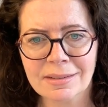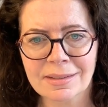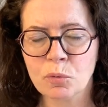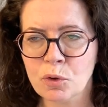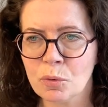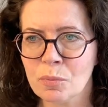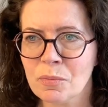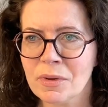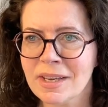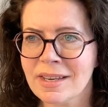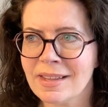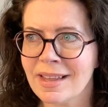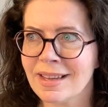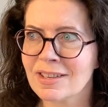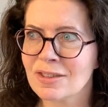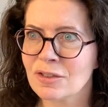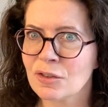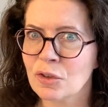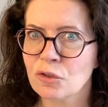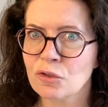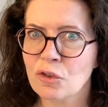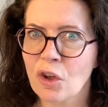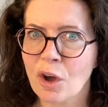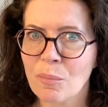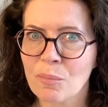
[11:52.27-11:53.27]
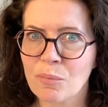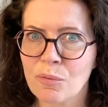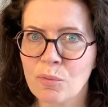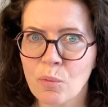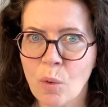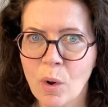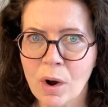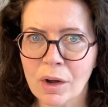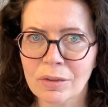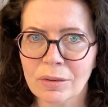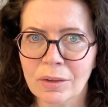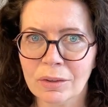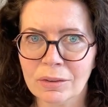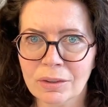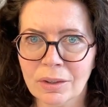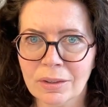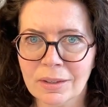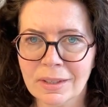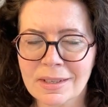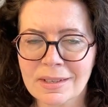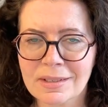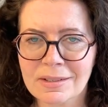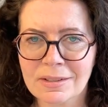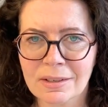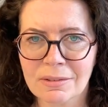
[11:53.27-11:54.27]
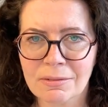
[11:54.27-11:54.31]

To me, that's the top one on your list